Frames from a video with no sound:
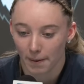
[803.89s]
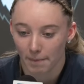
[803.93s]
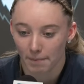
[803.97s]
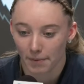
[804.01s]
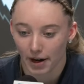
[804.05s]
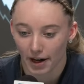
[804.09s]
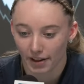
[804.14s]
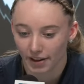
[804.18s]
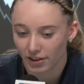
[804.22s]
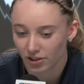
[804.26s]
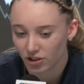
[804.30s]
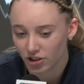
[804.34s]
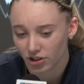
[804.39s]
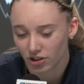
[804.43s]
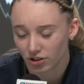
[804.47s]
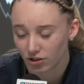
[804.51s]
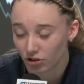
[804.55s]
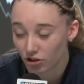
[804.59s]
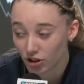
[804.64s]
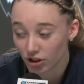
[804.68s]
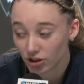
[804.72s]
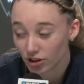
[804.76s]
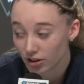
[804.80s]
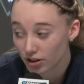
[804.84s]
I think she's
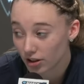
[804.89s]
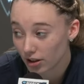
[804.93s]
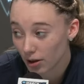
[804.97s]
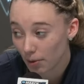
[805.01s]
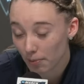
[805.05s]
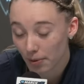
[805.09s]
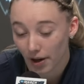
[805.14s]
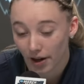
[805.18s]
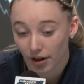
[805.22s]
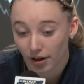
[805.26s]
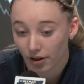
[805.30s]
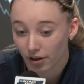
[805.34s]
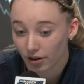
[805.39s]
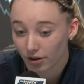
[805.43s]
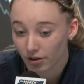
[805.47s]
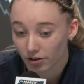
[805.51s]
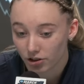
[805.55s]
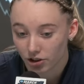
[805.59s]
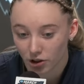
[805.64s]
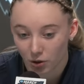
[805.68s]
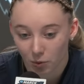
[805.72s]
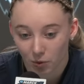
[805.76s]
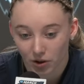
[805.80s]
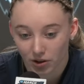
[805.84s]
just a competitor.
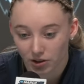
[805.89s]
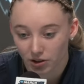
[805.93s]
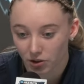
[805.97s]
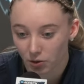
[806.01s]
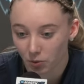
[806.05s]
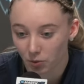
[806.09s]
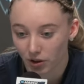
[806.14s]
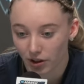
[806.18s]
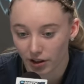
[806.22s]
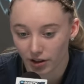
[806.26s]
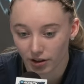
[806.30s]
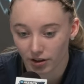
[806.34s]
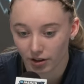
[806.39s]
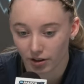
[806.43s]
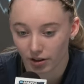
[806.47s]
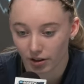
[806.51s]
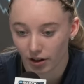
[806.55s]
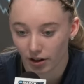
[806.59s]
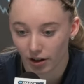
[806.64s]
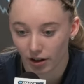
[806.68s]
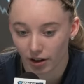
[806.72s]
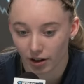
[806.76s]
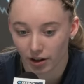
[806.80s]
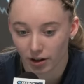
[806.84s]
She wants to
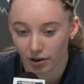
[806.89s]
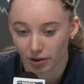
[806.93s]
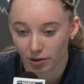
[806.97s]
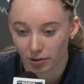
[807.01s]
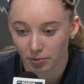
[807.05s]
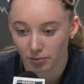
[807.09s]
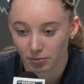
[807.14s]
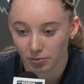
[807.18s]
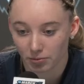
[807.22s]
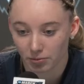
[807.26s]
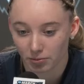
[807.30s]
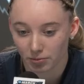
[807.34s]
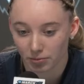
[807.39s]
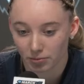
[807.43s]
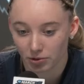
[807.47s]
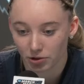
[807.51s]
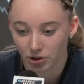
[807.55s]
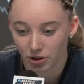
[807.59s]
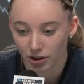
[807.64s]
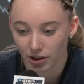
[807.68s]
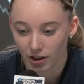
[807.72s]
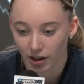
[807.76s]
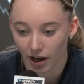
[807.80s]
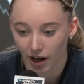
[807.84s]
win.
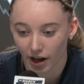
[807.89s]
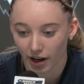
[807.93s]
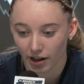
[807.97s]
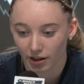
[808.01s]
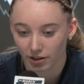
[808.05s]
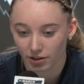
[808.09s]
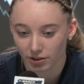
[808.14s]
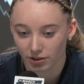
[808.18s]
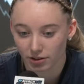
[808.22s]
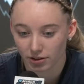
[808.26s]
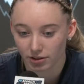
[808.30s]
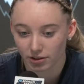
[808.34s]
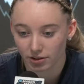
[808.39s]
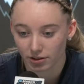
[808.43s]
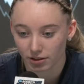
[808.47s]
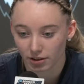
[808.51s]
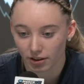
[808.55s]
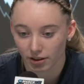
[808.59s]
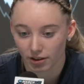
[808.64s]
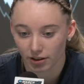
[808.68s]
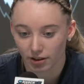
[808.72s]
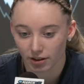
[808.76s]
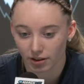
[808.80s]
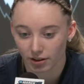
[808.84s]
She has
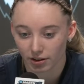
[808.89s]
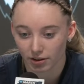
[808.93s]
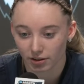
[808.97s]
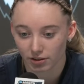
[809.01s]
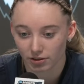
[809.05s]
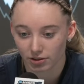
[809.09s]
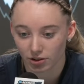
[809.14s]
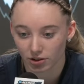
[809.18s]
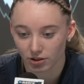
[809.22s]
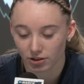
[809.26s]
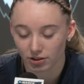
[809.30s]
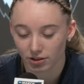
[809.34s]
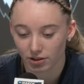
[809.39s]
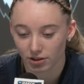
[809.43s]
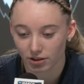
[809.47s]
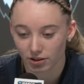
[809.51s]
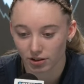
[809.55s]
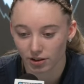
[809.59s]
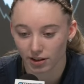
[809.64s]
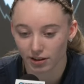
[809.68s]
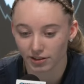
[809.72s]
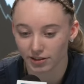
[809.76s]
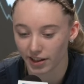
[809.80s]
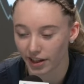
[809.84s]
just
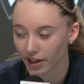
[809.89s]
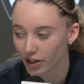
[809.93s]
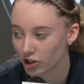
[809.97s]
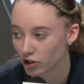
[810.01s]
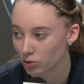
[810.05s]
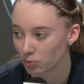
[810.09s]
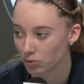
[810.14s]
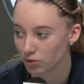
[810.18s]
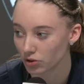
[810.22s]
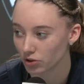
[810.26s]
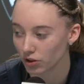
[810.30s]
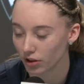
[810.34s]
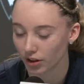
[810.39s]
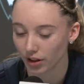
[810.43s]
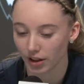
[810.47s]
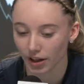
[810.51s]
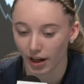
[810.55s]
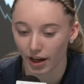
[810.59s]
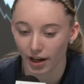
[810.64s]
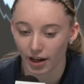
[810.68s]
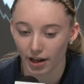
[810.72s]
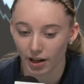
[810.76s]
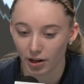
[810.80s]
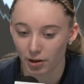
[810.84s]
intangibles of the
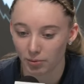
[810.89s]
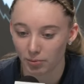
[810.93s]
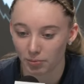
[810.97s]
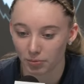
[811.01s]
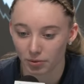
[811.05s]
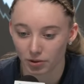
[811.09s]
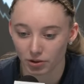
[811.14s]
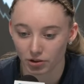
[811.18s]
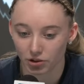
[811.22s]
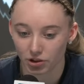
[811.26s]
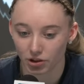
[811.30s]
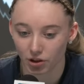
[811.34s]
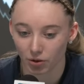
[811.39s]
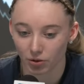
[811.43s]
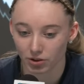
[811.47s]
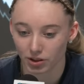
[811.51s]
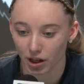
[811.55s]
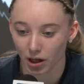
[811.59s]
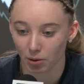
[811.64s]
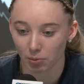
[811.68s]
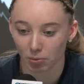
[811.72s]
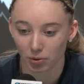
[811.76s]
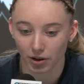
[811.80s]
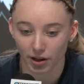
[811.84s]
game. She knows
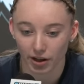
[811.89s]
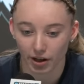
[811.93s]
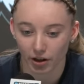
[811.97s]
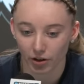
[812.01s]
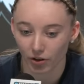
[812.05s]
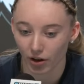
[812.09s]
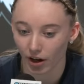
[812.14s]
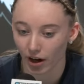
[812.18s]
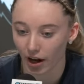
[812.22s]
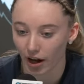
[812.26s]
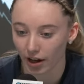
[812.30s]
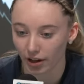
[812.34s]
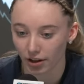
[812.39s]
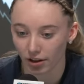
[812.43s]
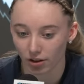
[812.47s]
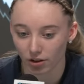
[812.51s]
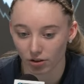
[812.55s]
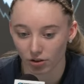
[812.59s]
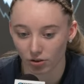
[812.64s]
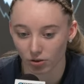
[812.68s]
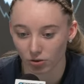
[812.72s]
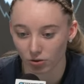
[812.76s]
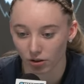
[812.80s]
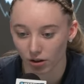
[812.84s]
how to play, a great
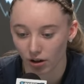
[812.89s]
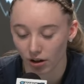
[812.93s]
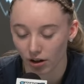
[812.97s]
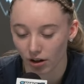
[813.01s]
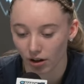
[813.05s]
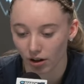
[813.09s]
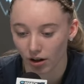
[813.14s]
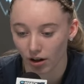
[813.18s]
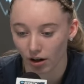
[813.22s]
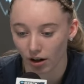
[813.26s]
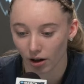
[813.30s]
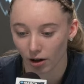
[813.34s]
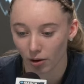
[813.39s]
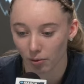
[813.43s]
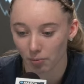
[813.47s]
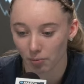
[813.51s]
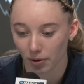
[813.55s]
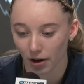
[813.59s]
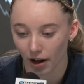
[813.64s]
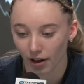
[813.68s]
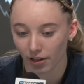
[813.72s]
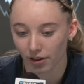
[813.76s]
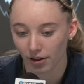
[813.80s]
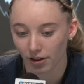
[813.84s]
IQ.
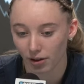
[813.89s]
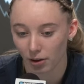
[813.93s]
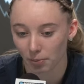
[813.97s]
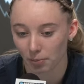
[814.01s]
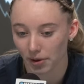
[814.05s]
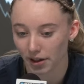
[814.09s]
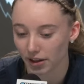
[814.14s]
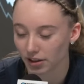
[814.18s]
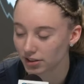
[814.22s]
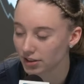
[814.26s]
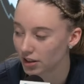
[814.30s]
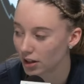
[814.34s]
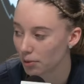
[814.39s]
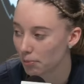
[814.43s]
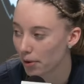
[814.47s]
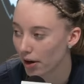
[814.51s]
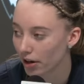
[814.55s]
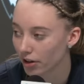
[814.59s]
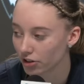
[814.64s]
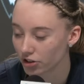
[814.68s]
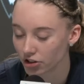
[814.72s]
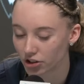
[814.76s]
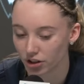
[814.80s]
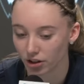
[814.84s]
But I think the biggest thing
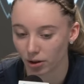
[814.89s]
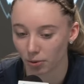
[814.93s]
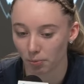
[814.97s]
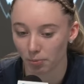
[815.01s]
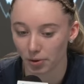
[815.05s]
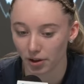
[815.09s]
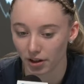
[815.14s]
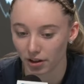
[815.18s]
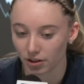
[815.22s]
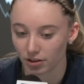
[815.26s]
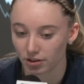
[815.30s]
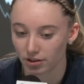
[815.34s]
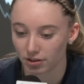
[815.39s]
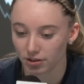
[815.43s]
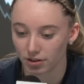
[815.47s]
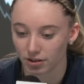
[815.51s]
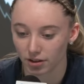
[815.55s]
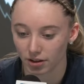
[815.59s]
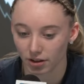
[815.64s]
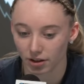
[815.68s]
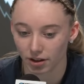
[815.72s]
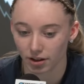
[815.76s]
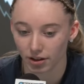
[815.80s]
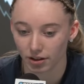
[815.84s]
about her is she competes,
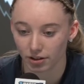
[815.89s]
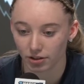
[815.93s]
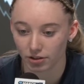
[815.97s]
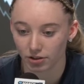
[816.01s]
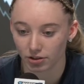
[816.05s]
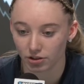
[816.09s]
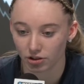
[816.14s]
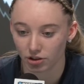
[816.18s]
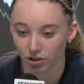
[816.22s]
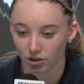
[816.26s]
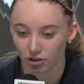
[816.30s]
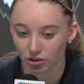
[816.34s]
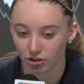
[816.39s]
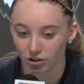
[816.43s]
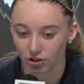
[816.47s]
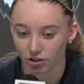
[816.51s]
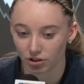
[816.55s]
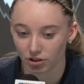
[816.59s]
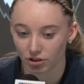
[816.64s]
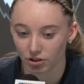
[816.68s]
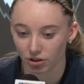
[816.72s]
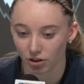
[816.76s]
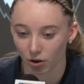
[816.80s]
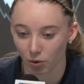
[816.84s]
and she's
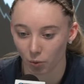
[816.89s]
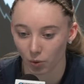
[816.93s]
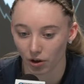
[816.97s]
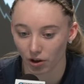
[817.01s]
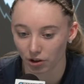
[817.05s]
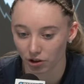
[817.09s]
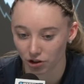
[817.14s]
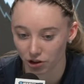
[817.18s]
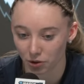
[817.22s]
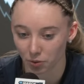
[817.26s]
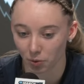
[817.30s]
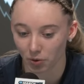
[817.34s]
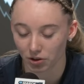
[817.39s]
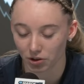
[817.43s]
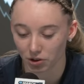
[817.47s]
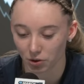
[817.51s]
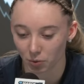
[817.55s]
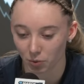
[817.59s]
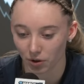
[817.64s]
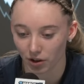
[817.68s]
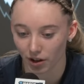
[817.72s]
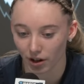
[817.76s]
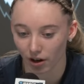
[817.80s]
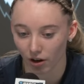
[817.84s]
just a winner. She wants to
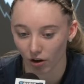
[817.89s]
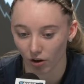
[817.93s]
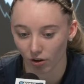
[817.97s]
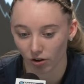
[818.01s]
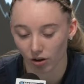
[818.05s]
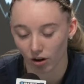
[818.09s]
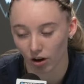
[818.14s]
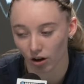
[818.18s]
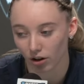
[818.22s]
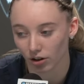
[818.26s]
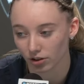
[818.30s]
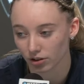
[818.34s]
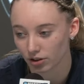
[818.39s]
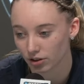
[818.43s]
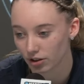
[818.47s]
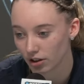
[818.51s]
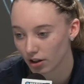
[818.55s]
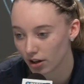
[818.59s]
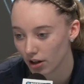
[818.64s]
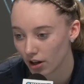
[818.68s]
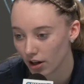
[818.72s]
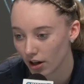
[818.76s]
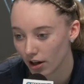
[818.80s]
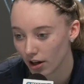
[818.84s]
win at all costs.
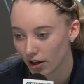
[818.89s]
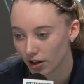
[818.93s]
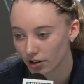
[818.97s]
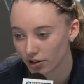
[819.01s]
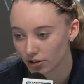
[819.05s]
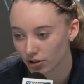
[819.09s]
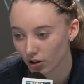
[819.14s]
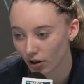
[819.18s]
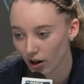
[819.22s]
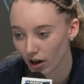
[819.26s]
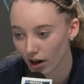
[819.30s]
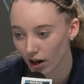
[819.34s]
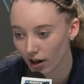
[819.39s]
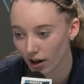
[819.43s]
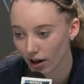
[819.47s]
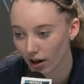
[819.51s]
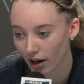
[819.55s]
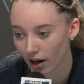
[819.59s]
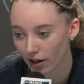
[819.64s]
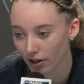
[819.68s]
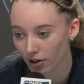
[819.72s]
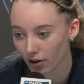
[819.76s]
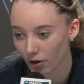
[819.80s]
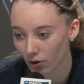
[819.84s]
And so
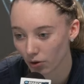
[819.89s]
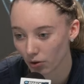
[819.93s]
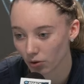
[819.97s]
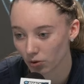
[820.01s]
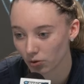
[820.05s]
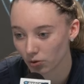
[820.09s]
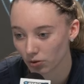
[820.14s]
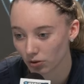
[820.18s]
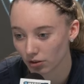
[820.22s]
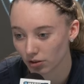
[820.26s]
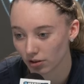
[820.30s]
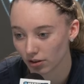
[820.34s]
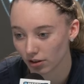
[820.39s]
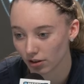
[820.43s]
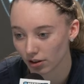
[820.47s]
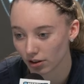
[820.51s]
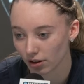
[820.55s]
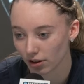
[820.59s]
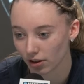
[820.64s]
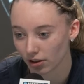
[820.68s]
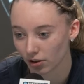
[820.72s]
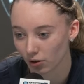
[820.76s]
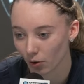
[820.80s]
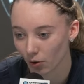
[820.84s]
I know
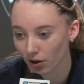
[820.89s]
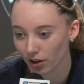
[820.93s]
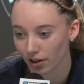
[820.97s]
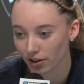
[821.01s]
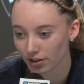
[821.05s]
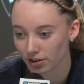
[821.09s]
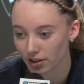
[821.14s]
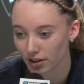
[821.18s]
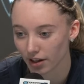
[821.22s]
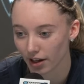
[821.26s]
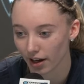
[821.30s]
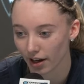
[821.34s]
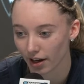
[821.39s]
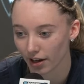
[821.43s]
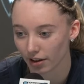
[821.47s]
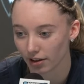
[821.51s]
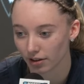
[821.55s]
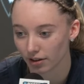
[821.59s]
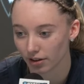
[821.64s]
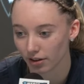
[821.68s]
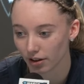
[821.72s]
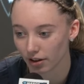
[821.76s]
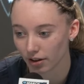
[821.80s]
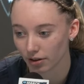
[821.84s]
going into
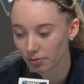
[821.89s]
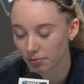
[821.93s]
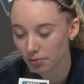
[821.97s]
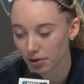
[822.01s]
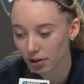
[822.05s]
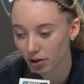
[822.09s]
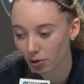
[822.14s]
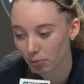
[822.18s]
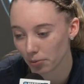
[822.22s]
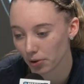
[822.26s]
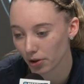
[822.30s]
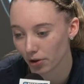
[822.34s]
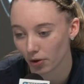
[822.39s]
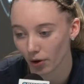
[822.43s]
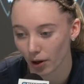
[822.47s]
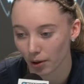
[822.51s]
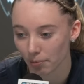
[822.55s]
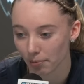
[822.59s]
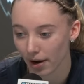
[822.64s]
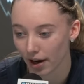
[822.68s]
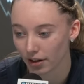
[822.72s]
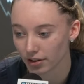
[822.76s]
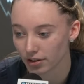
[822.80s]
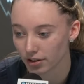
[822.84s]
that, it'll be a
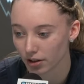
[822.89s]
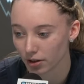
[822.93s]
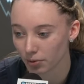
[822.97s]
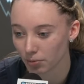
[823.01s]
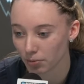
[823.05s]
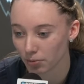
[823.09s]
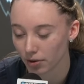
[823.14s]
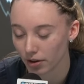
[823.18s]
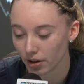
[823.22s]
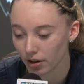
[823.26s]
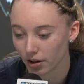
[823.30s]
great matchup.